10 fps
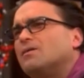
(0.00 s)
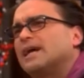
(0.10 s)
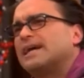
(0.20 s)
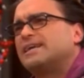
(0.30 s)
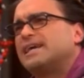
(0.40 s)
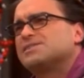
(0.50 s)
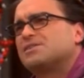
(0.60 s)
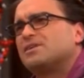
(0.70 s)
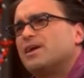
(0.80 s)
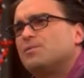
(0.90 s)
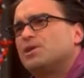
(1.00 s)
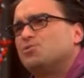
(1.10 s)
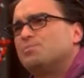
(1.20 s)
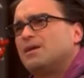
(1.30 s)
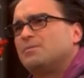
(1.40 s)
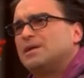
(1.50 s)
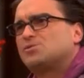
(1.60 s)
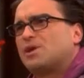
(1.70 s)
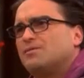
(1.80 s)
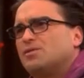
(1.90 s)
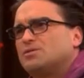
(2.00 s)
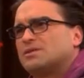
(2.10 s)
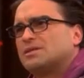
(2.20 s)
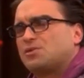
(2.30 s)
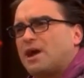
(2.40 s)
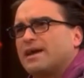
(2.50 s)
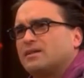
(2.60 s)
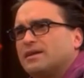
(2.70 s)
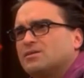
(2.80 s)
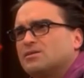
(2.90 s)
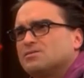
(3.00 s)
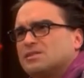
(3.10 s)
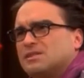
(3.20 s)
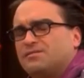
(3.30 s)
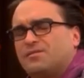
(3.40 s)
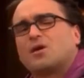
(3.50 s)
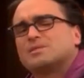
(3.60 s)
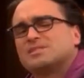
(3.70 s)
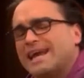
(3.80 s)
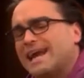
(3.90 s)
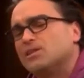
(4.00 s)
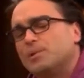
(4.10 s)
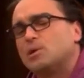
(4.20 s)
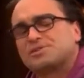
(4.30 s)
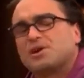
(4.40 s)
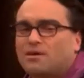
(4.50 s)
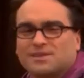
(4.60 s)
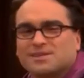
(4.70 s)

Oh, Sheldon, you are such a sweetie. So, could you please help me work on